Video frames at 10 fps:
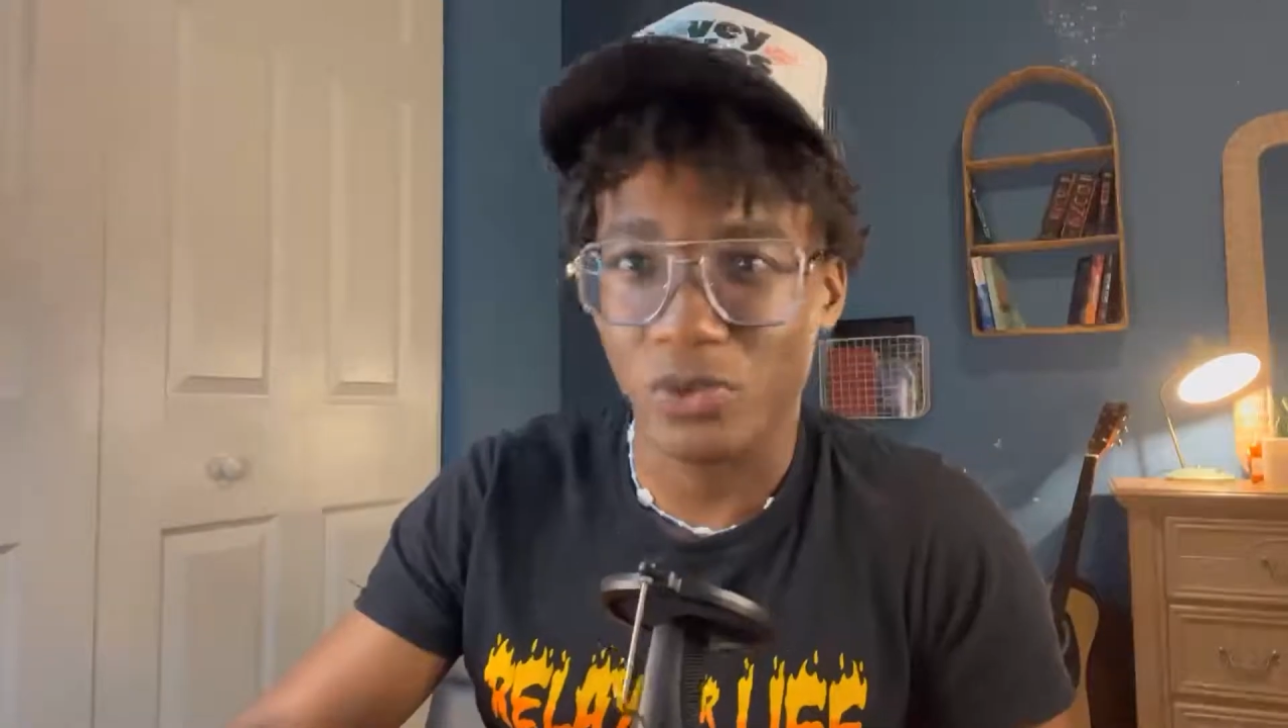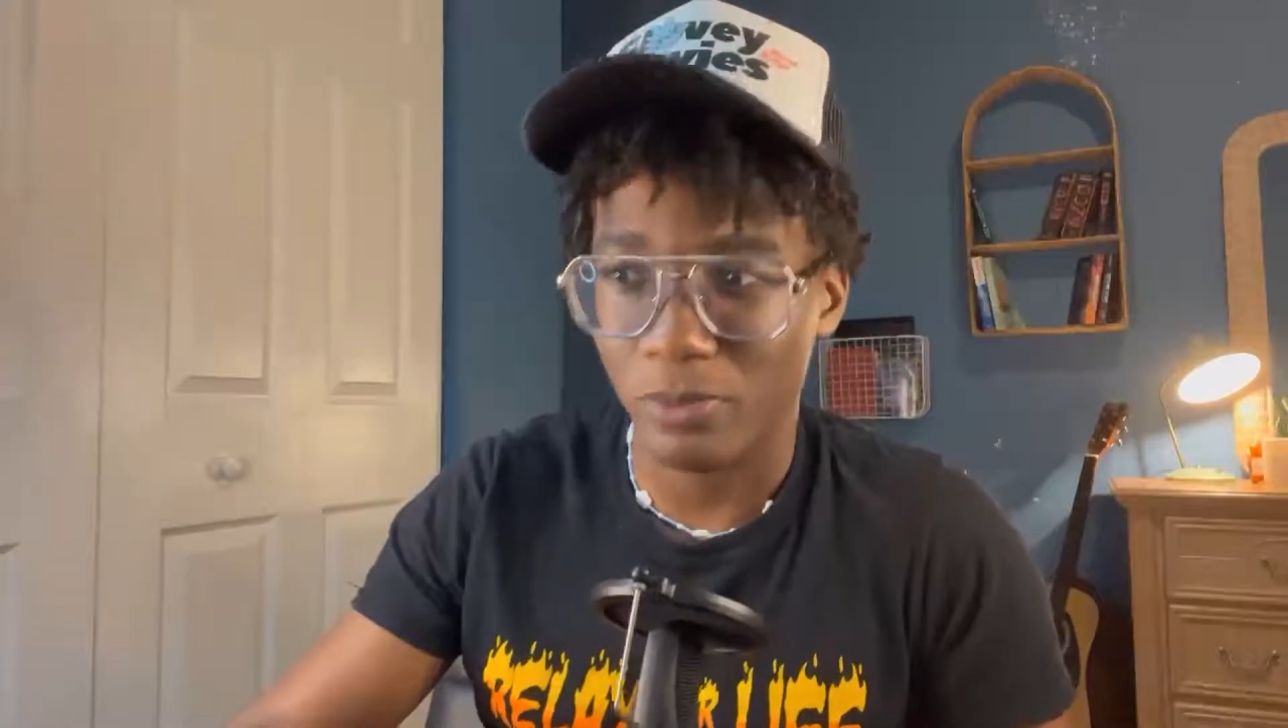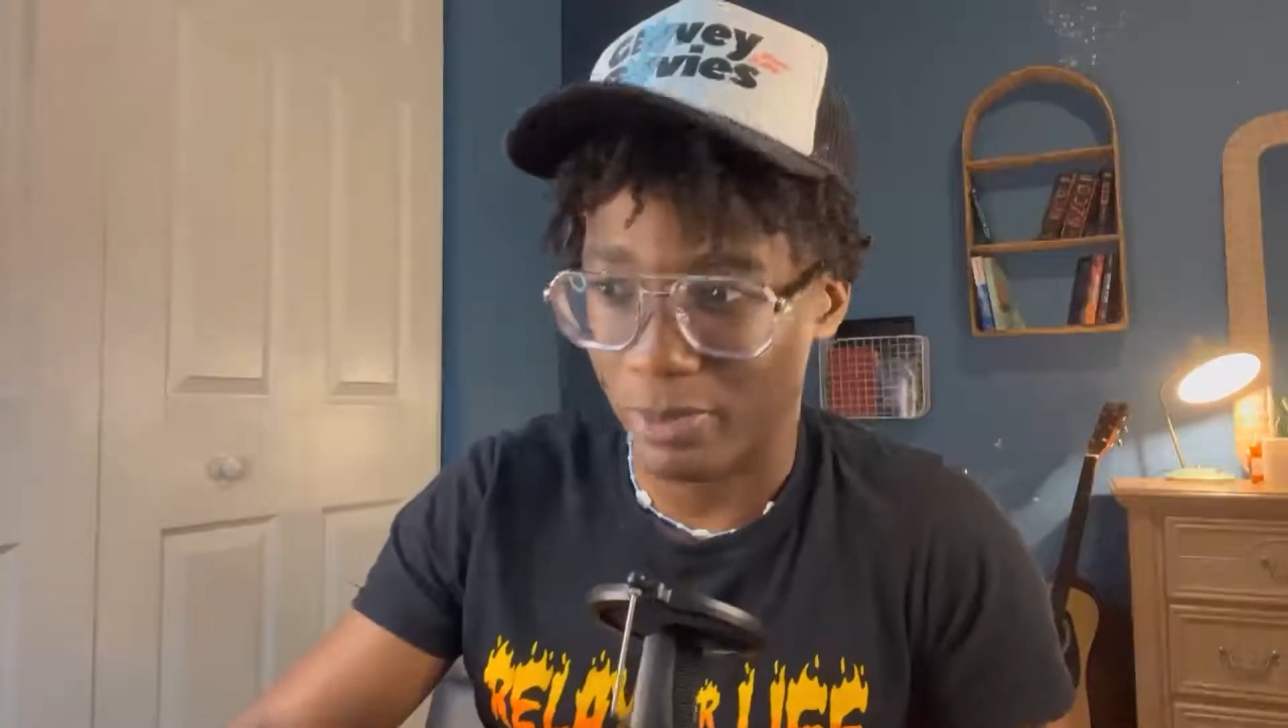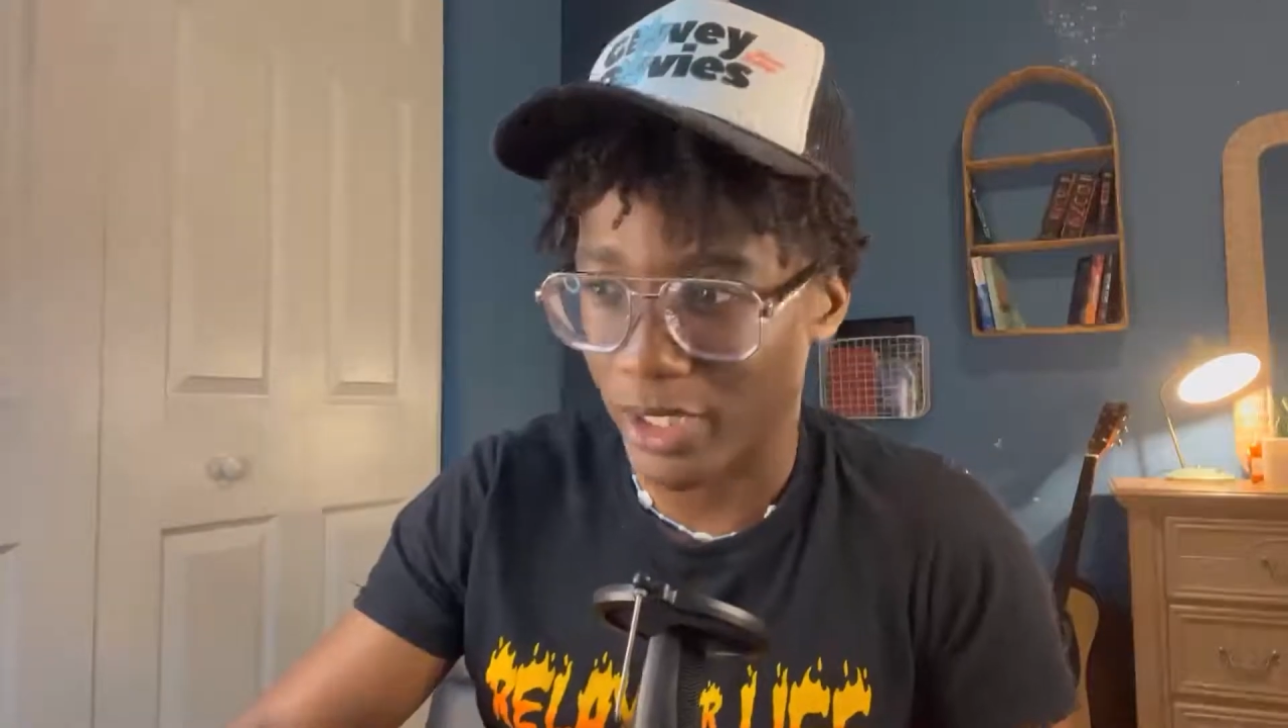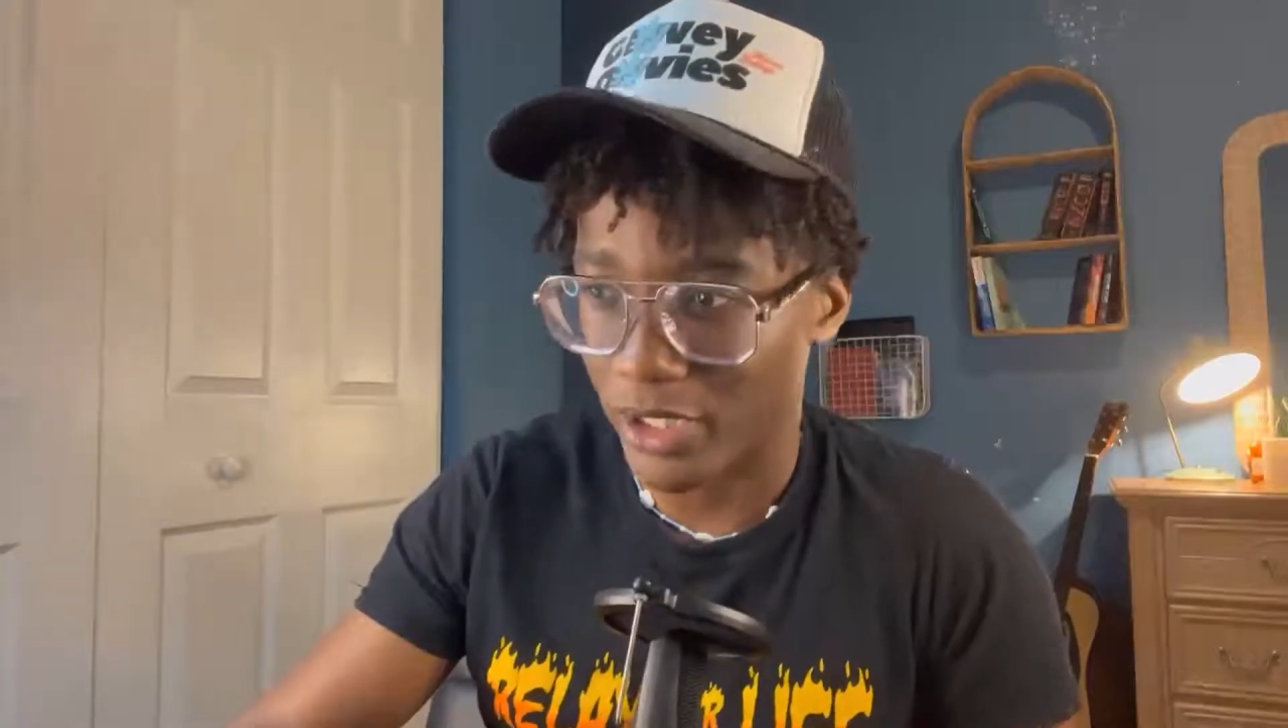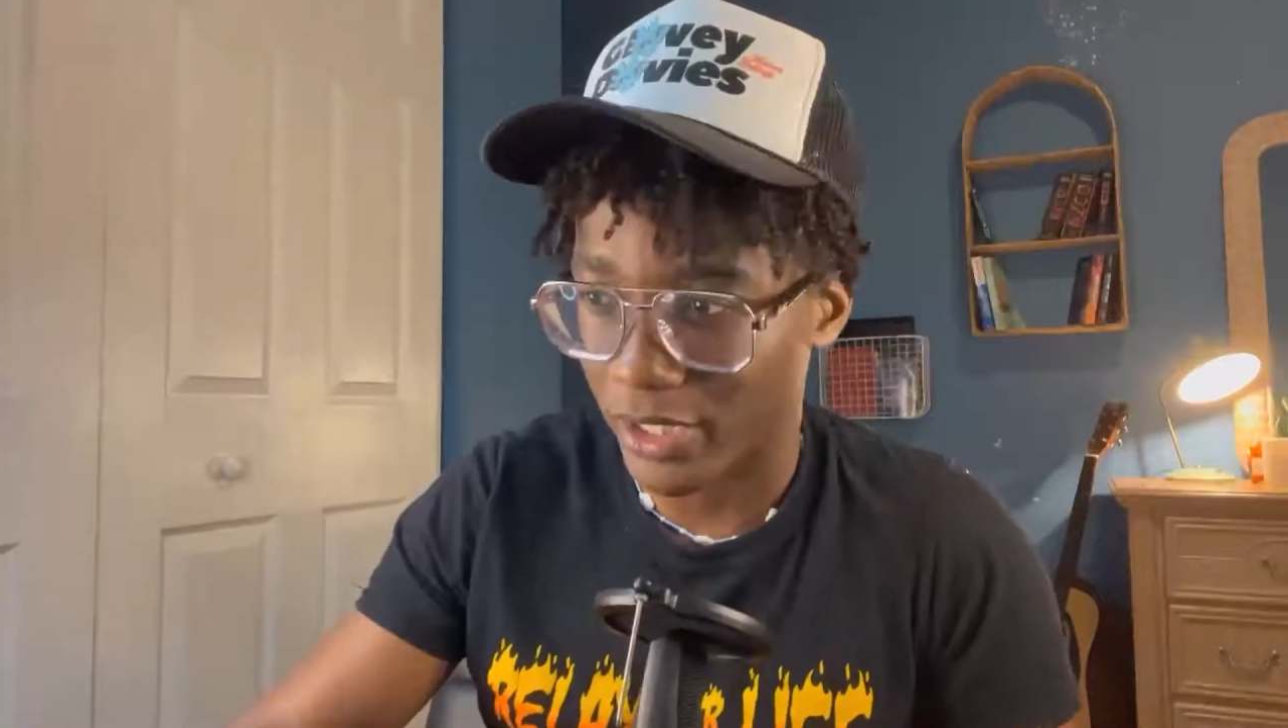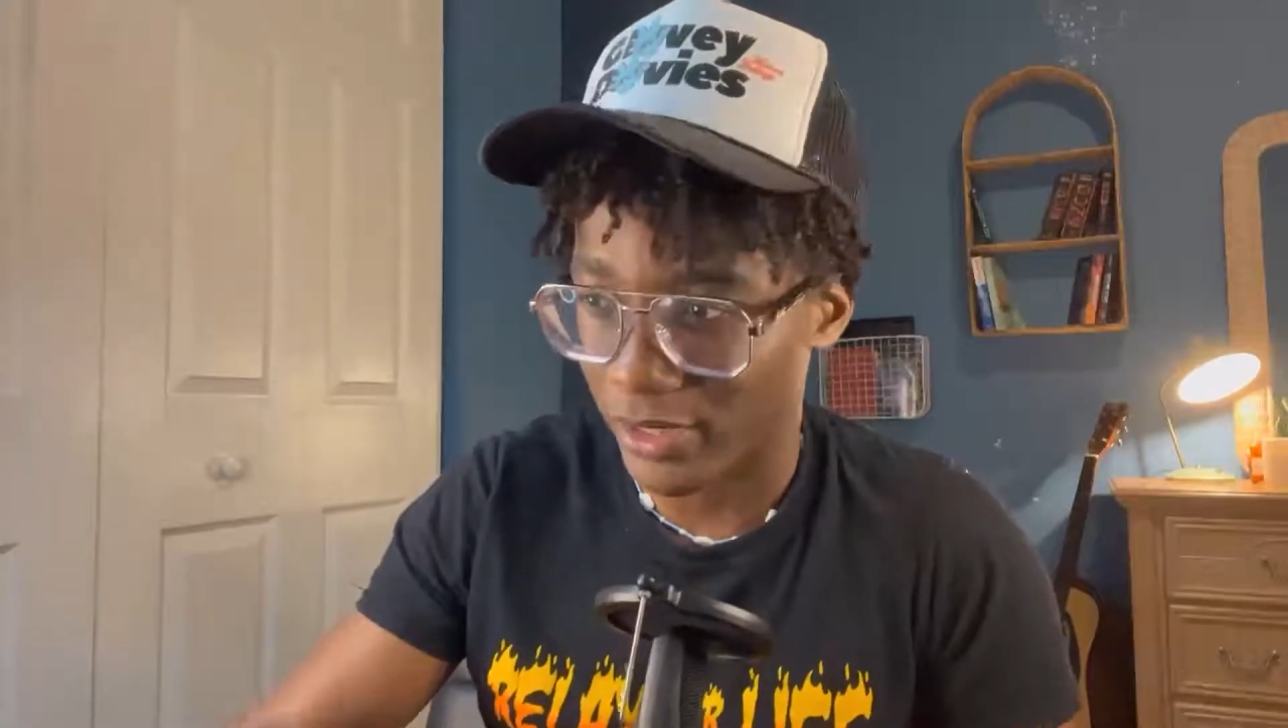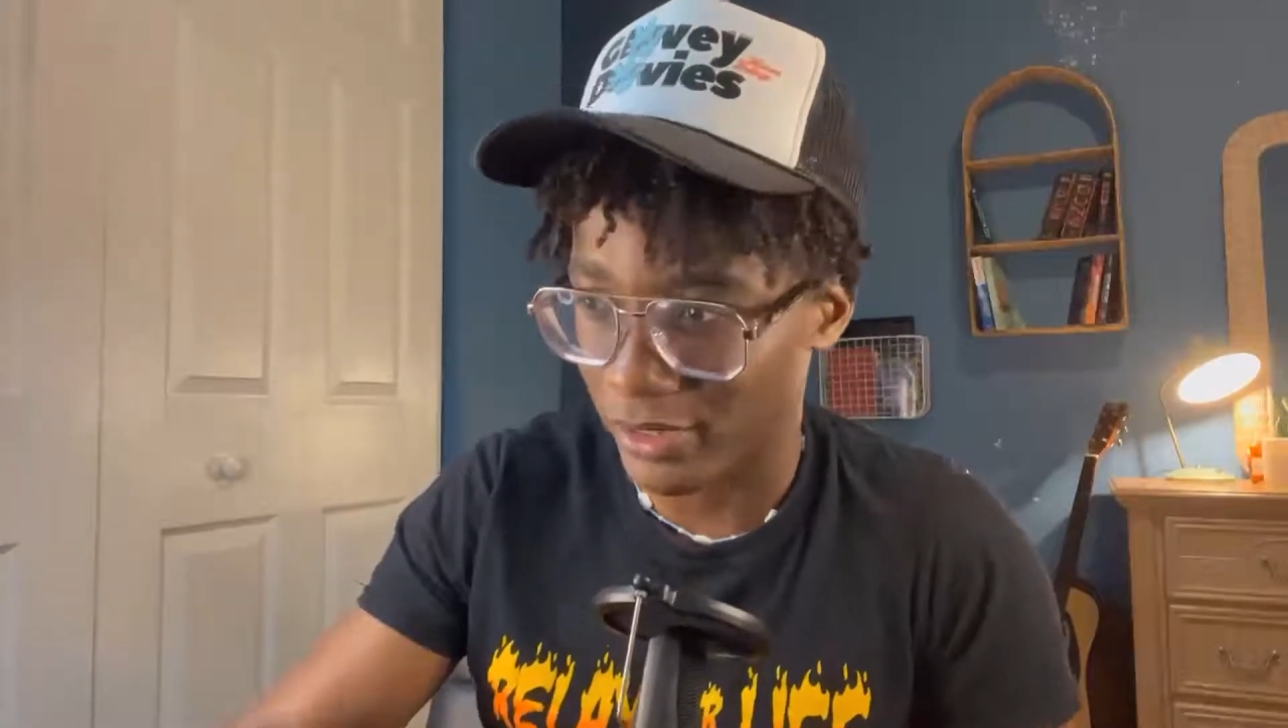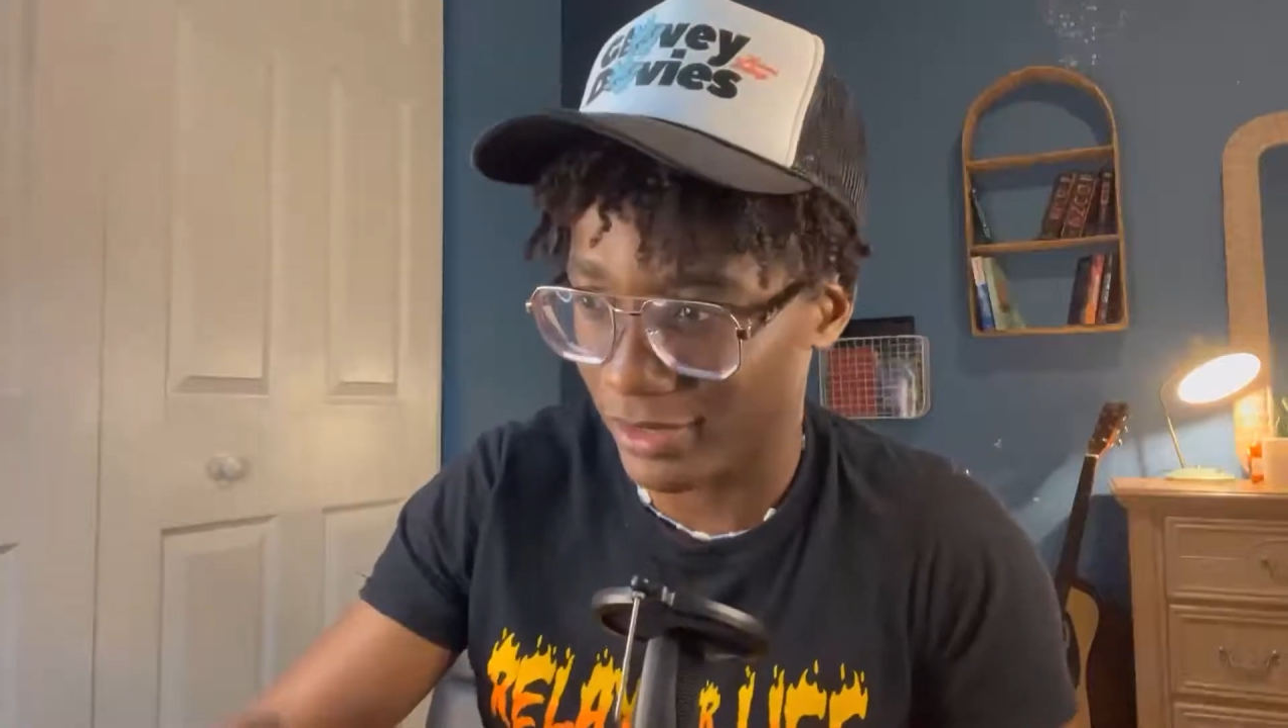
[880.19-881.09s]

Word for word: fool bitch.